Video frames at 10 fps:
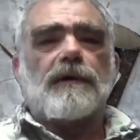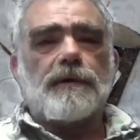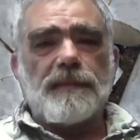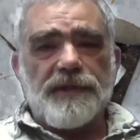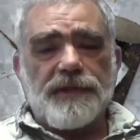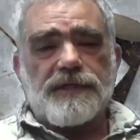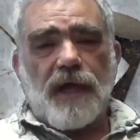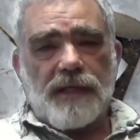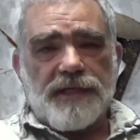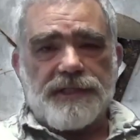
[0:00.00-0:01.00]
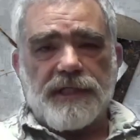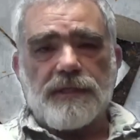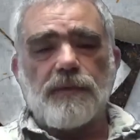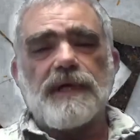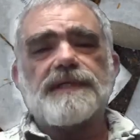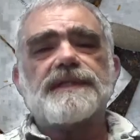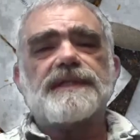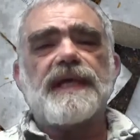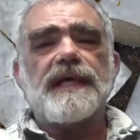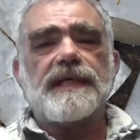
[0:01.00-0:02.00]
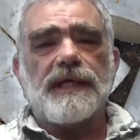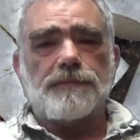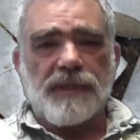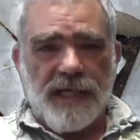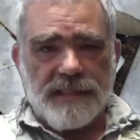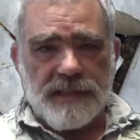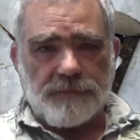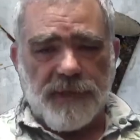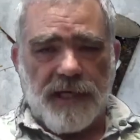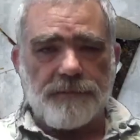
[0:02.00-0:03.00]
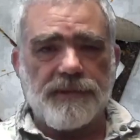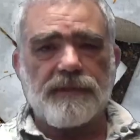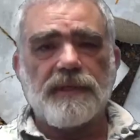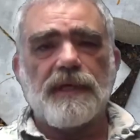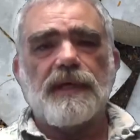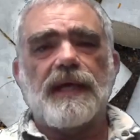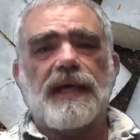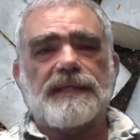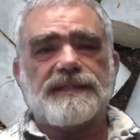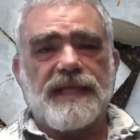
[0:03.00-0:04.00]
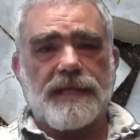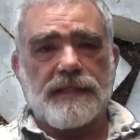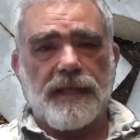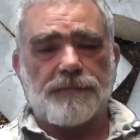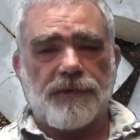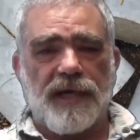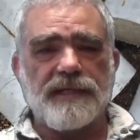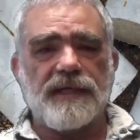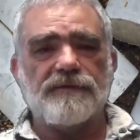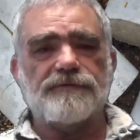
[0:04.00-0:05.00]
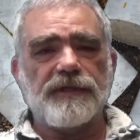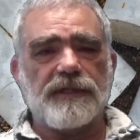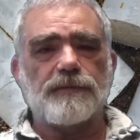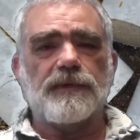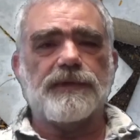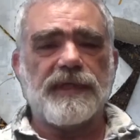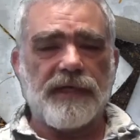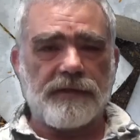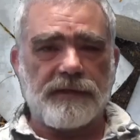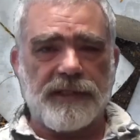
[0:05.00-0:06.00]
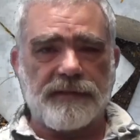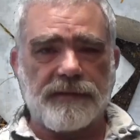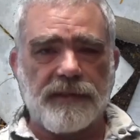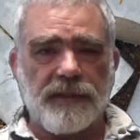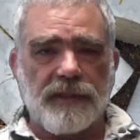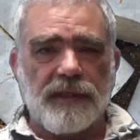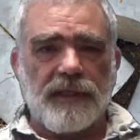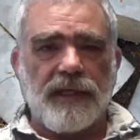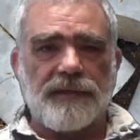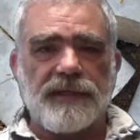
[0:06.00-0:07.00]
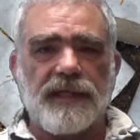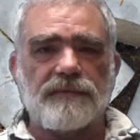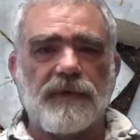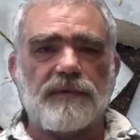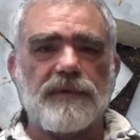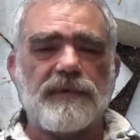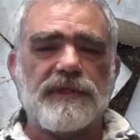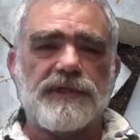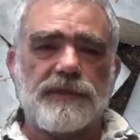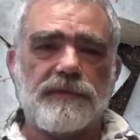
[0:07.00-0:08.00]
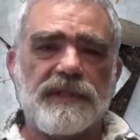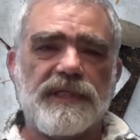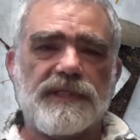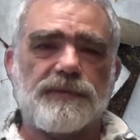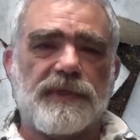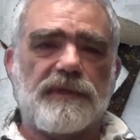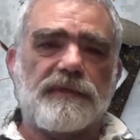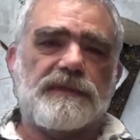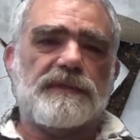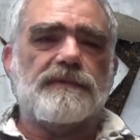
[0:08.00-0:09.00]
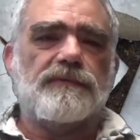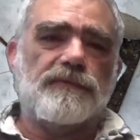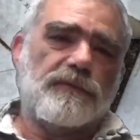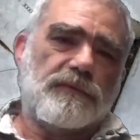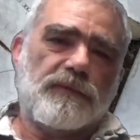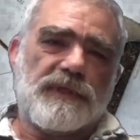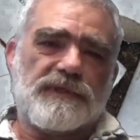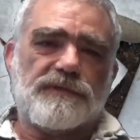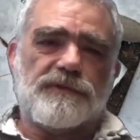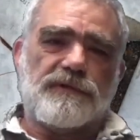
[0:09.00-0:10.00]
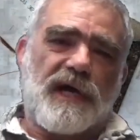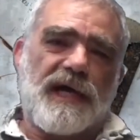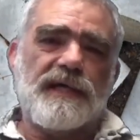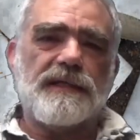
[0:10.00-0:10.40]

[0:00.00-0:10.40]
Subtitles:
our methodology was to take a plastic pipe and stand it upright and fill it with aircrete. And then what we would do is, when it was dry,